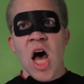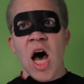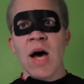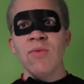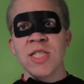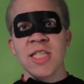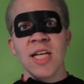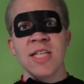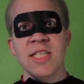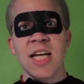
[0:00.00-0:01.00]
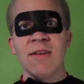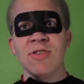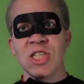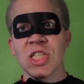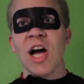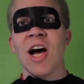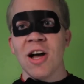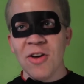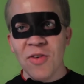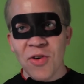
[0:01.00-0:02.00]
I was just in a state of
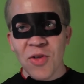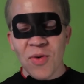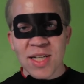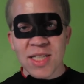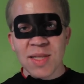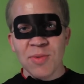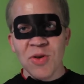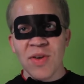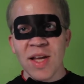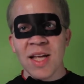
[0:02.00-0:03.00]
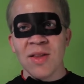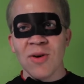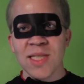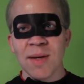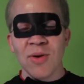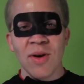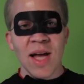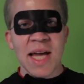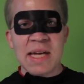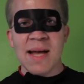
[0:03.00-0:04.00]
shock for the rest of the movie, and the whole time I'm going,
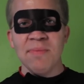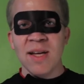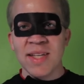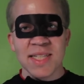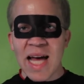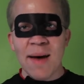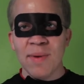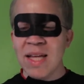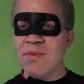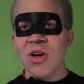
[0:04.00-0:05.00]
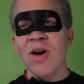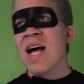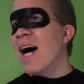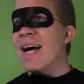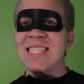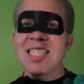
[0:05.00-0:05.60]
I can't believe this is happening, even though I'd